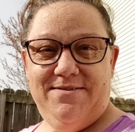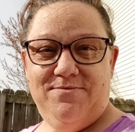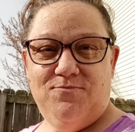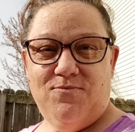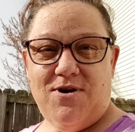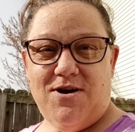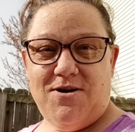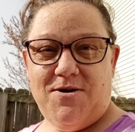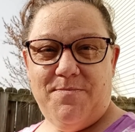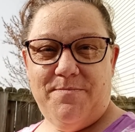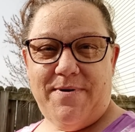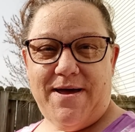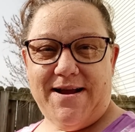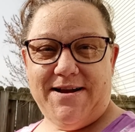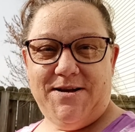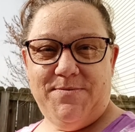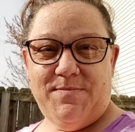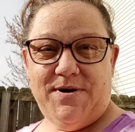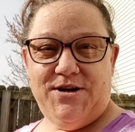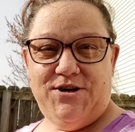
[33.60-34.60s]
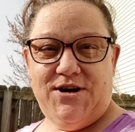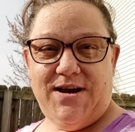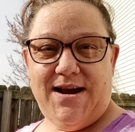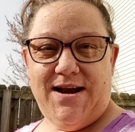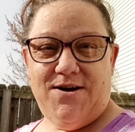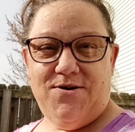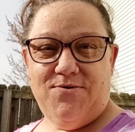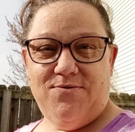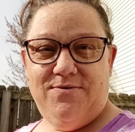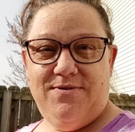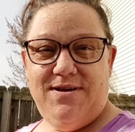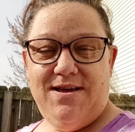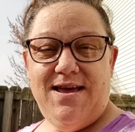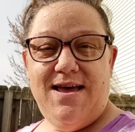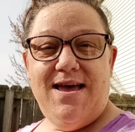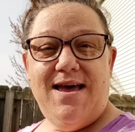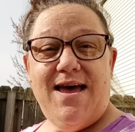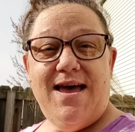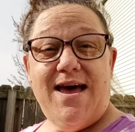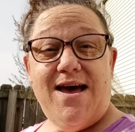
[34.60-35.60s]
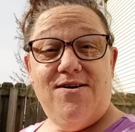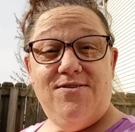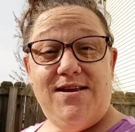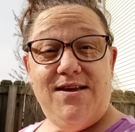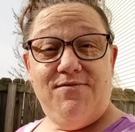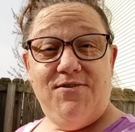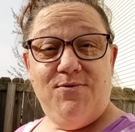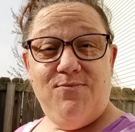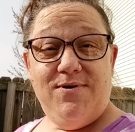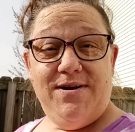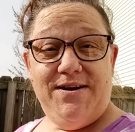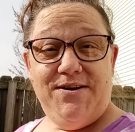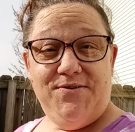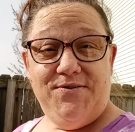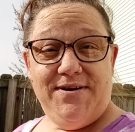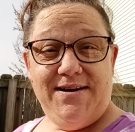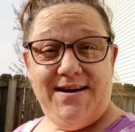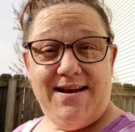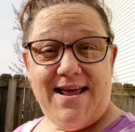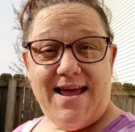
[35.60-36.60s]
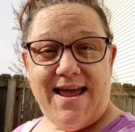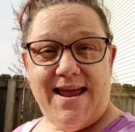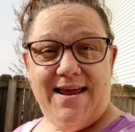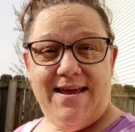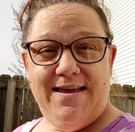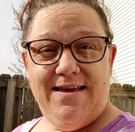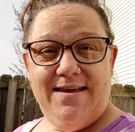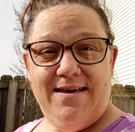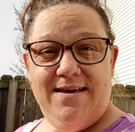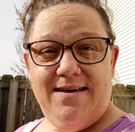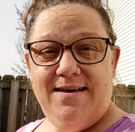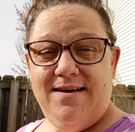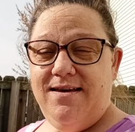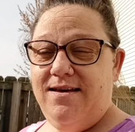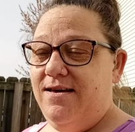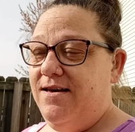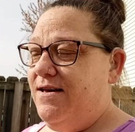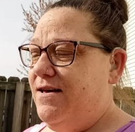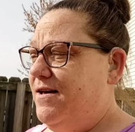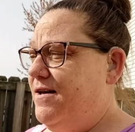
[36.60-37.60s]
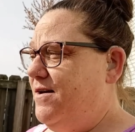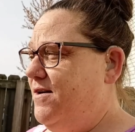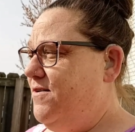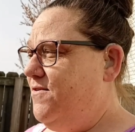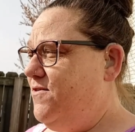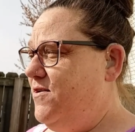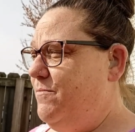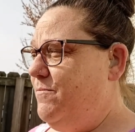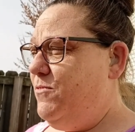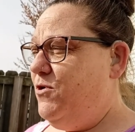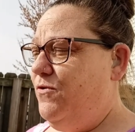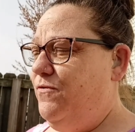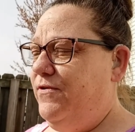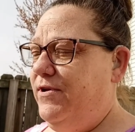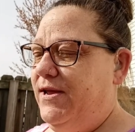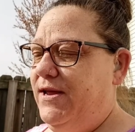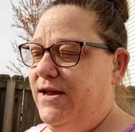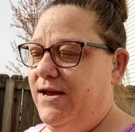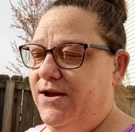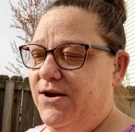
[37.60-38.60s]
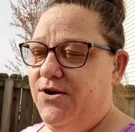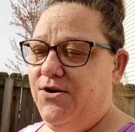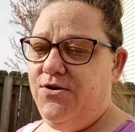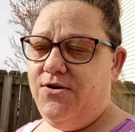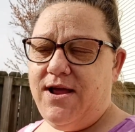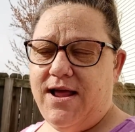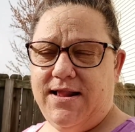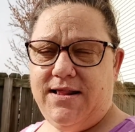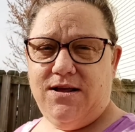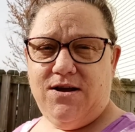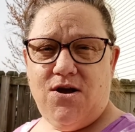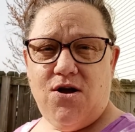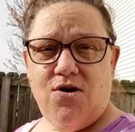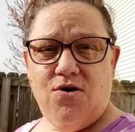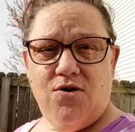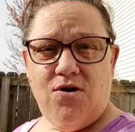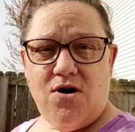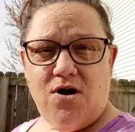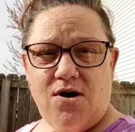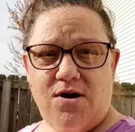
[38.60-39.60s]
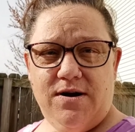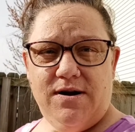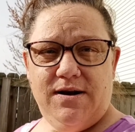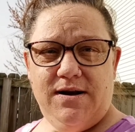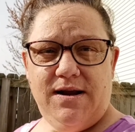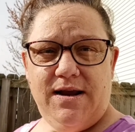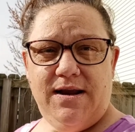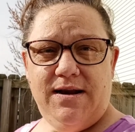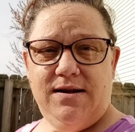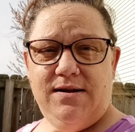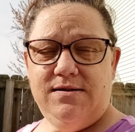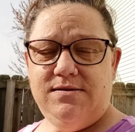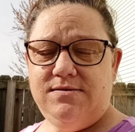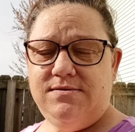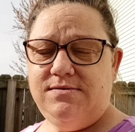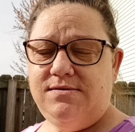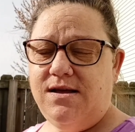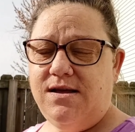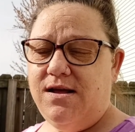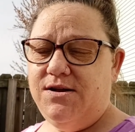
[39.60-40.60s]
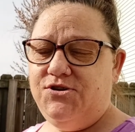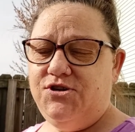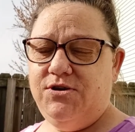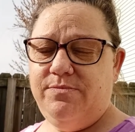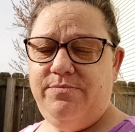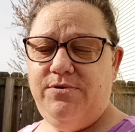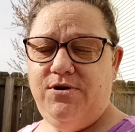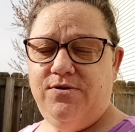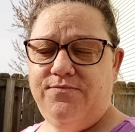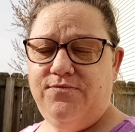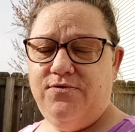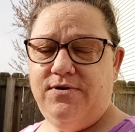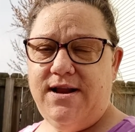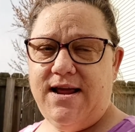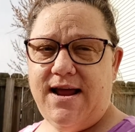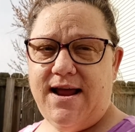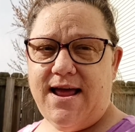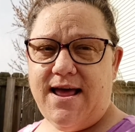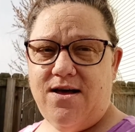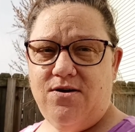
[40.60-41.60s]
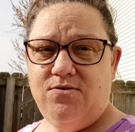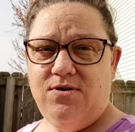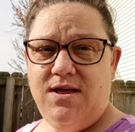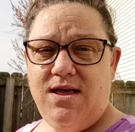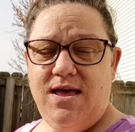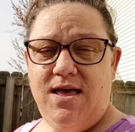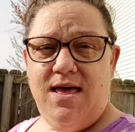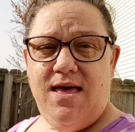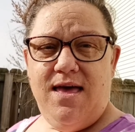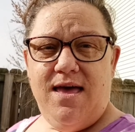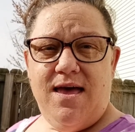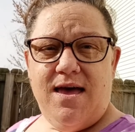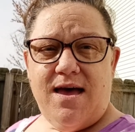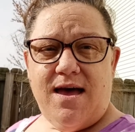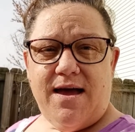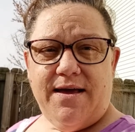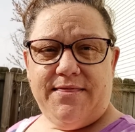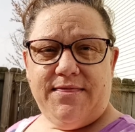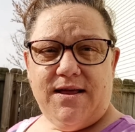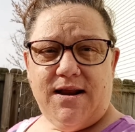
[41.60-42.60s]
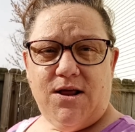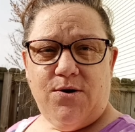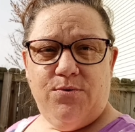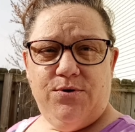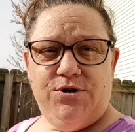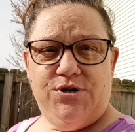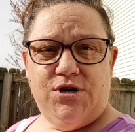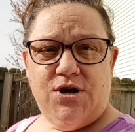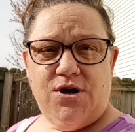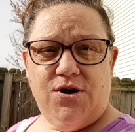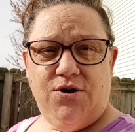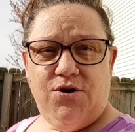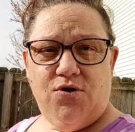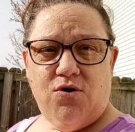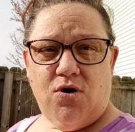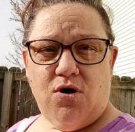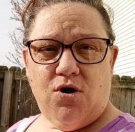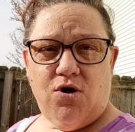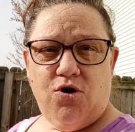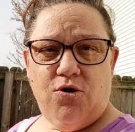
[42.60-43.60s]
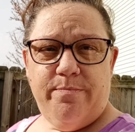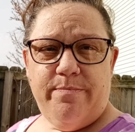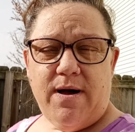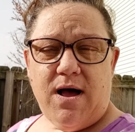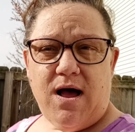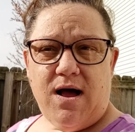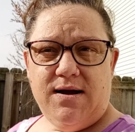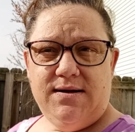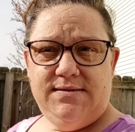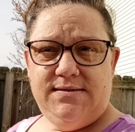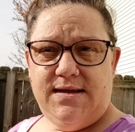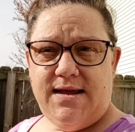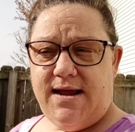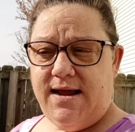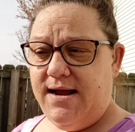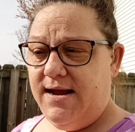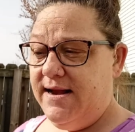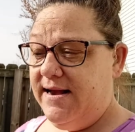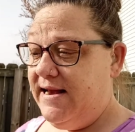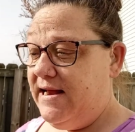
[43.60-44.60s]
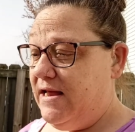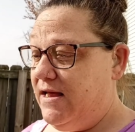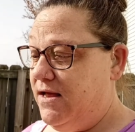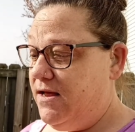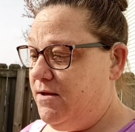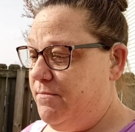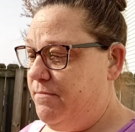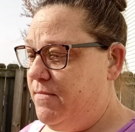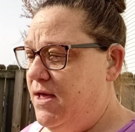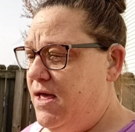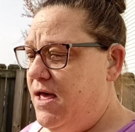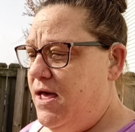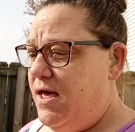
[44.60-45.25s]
welcome back to my channel how's everyone doing today oh I'm over here at the co garden and it's such a beautiful day out I thought I would show you our herb box and um,